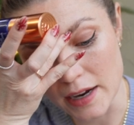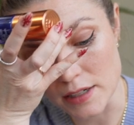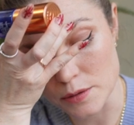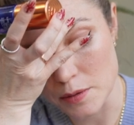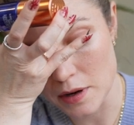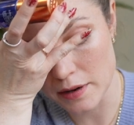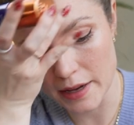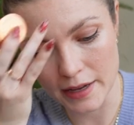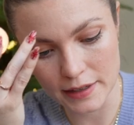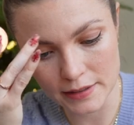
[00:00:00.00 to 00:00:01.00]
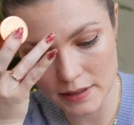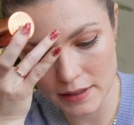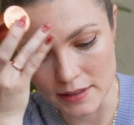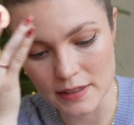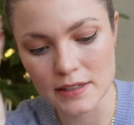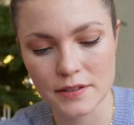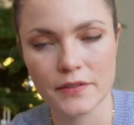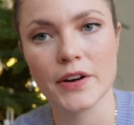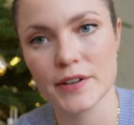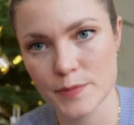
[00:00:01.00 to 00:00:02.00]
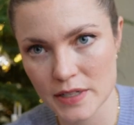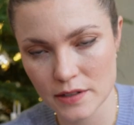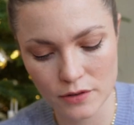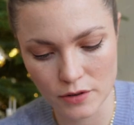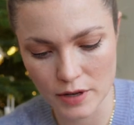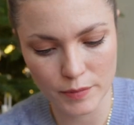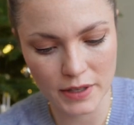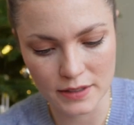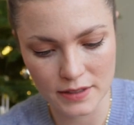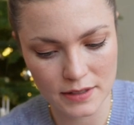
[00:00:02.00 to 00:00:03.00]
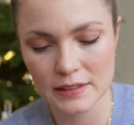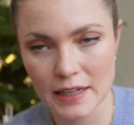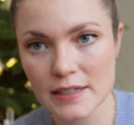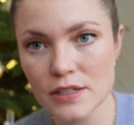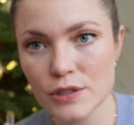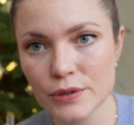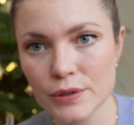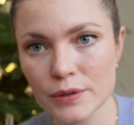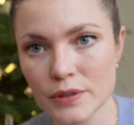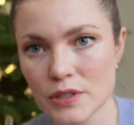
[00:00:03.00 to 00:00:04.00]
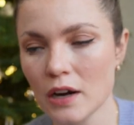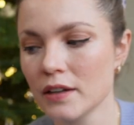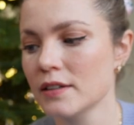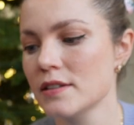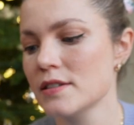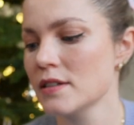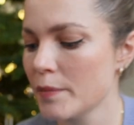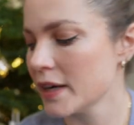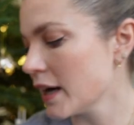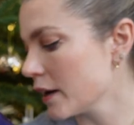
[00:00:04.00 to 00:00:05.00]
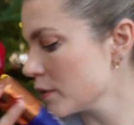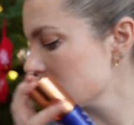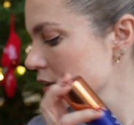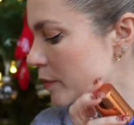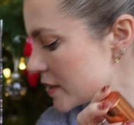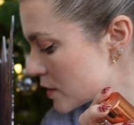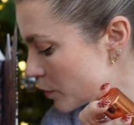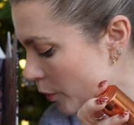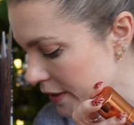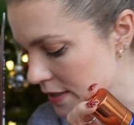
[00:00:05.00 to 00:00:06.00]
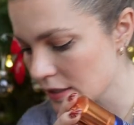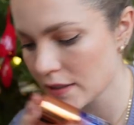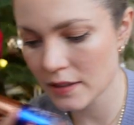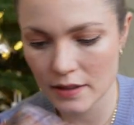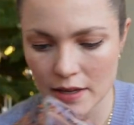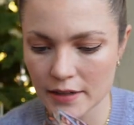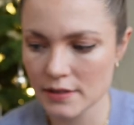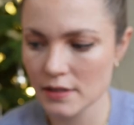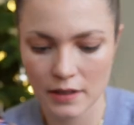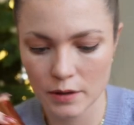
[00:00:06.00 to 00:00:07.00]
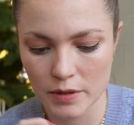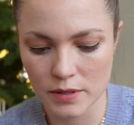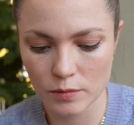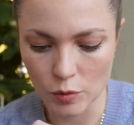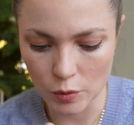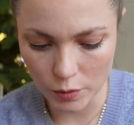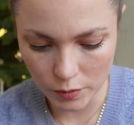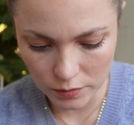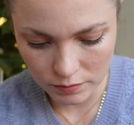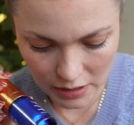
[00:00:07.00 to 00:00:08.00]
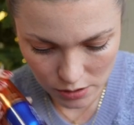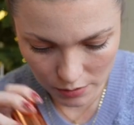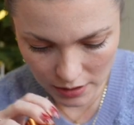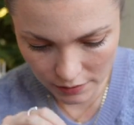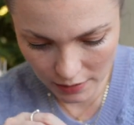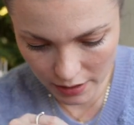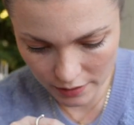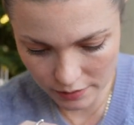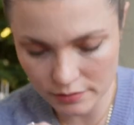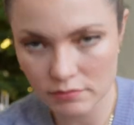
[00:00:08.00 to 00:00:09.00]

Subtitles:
as well, and it is a very expensive cream. It's $92, but I was a little bit disappointed that there wasn't more in 25.